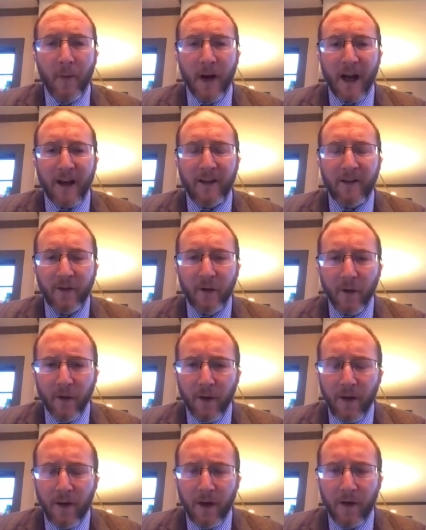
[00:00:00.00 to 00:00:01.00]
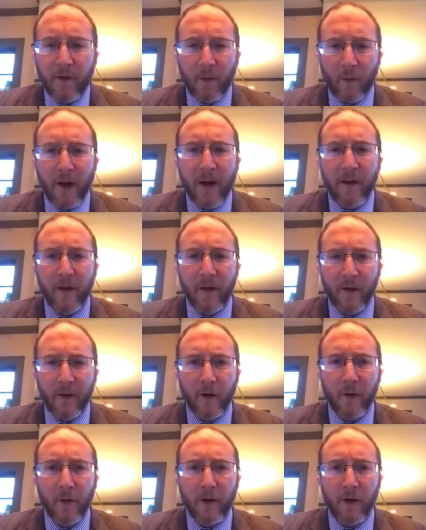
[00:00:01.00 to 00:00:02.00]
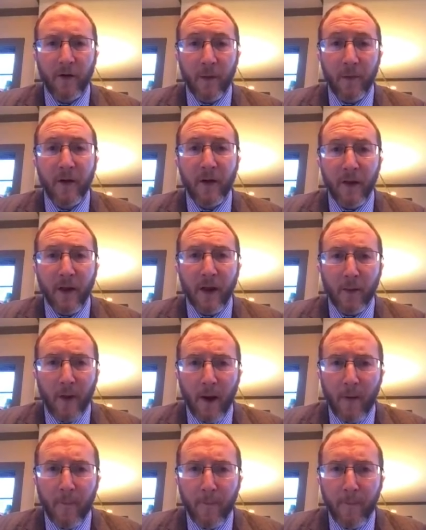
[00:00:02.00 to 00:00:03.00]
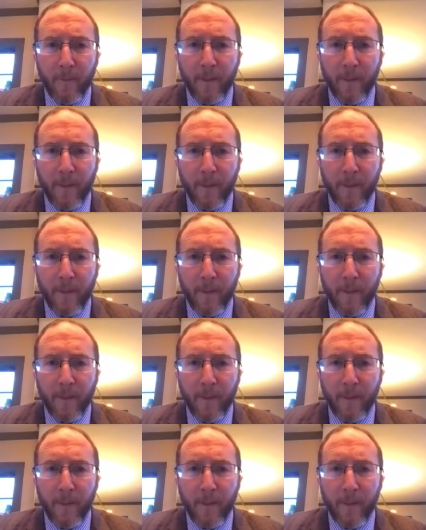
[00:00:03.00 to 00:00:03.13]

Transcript: but I still think that it's the right thing to do and it's something to think about.